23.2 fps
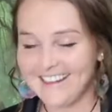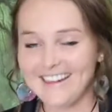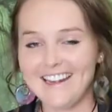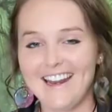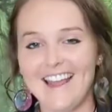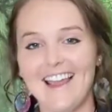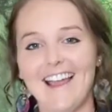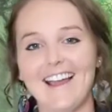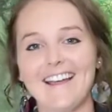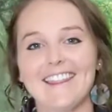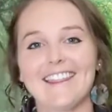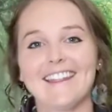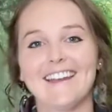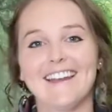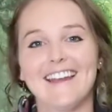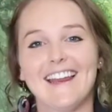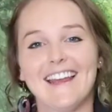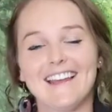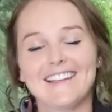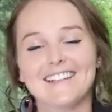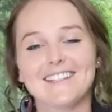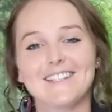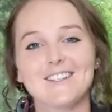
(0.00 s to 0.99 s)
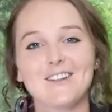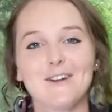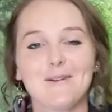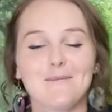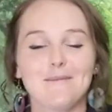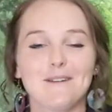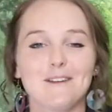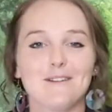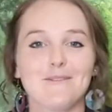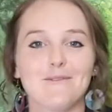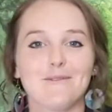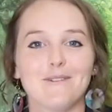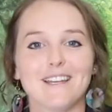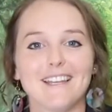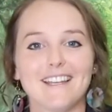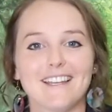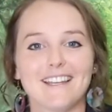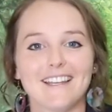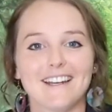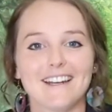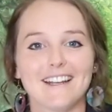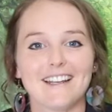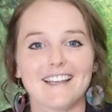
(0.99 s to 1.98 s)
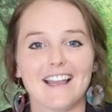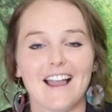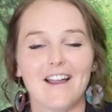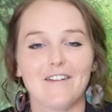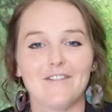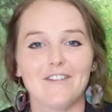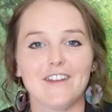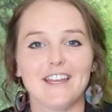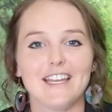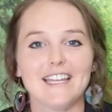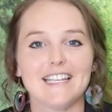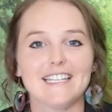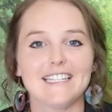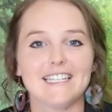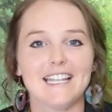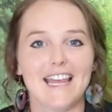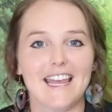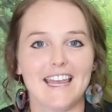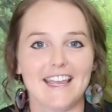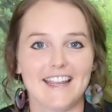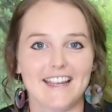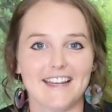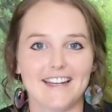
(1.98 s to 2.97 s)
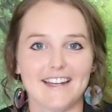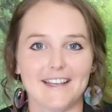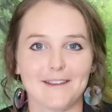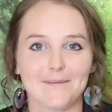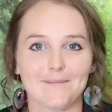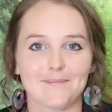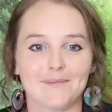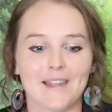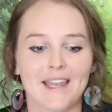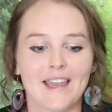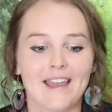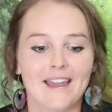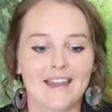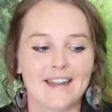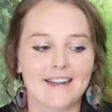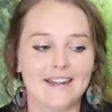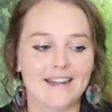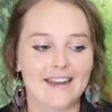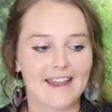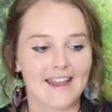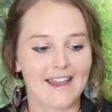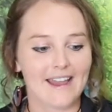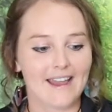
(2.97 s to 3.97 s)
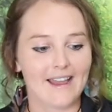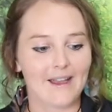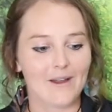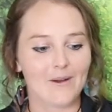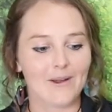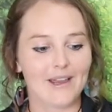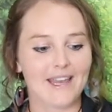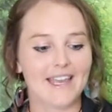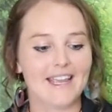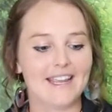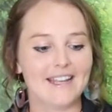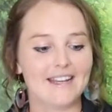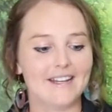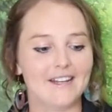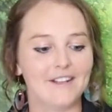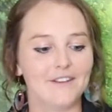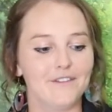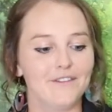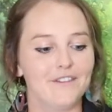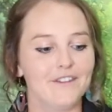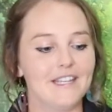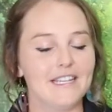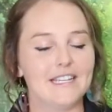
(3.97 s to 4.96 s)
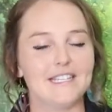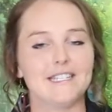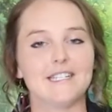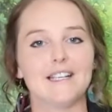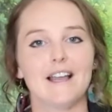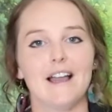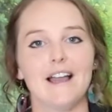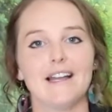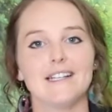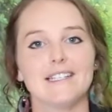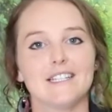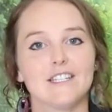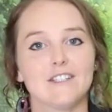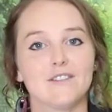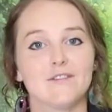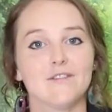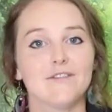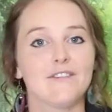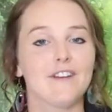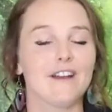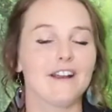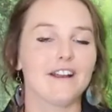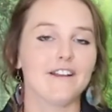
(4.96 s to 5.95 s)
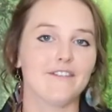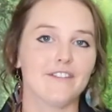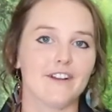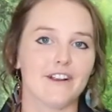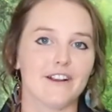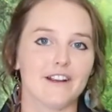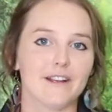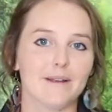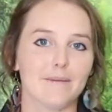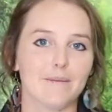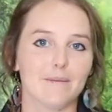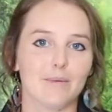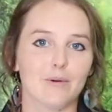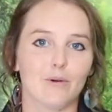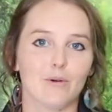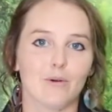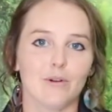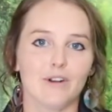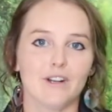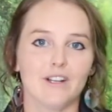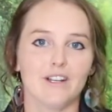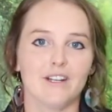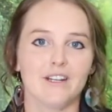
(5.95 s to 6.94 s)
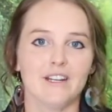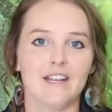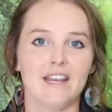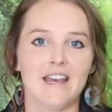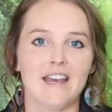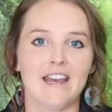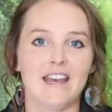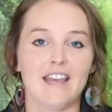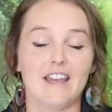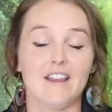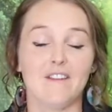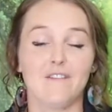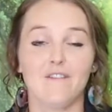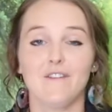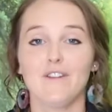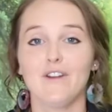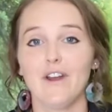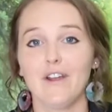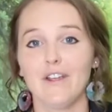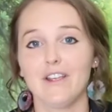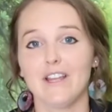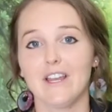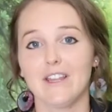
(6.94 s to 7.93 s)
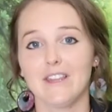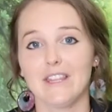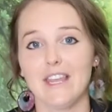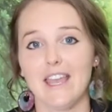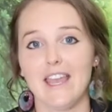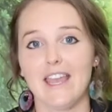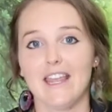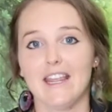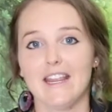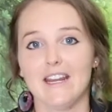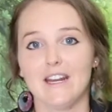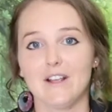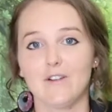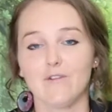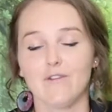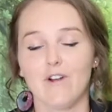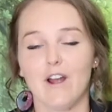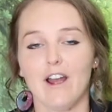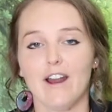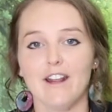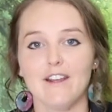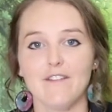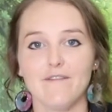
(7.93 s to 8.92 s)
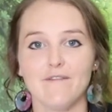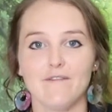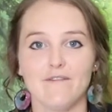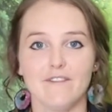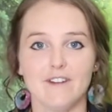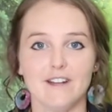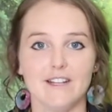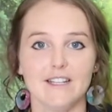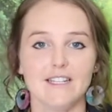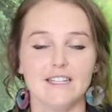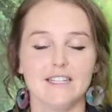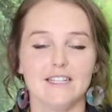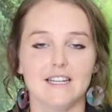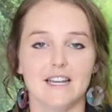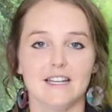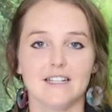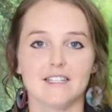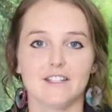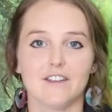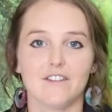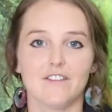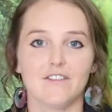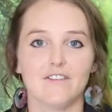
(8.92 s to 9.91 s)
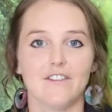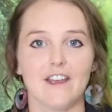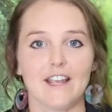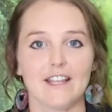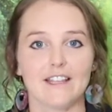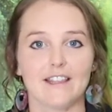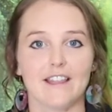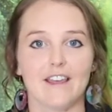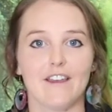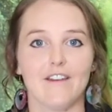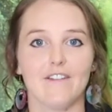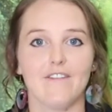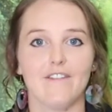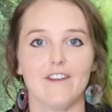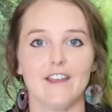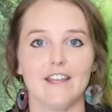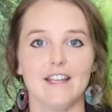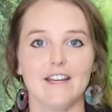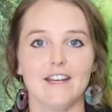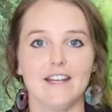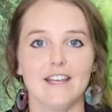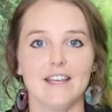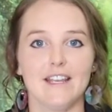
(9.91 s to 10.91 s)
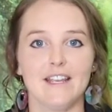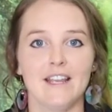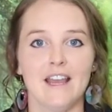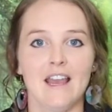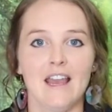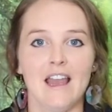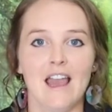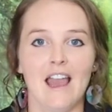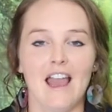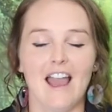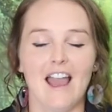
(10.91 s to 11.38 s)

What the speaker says: Now, the next topic we're going to cover is heating. Now, heating for these guys is very, very important. If you don't get their heating right, it really does affect their feeding.